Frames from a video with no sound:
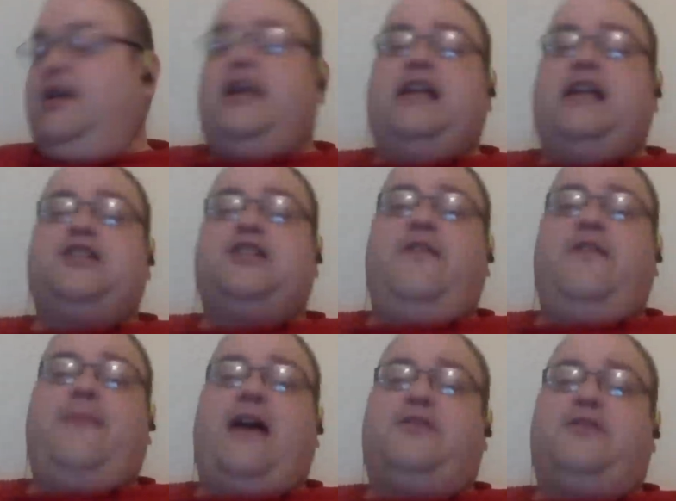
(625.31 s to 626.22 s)
And that's all
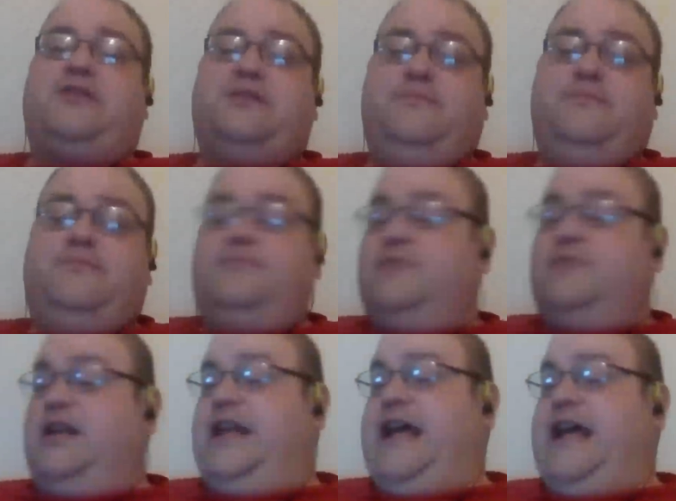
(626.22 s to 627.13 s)
that matters.
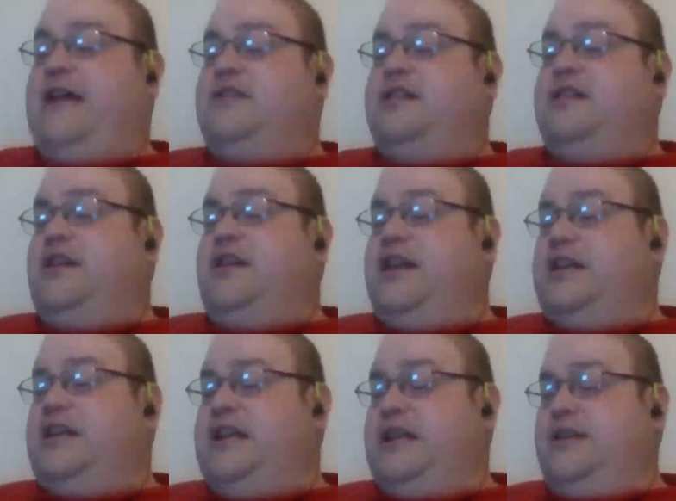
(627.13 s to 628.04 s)
And they got it done, and they
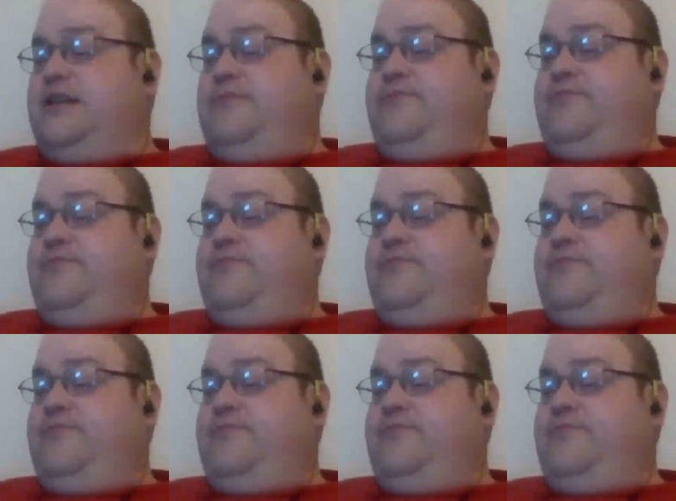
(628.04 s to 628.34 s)
did it.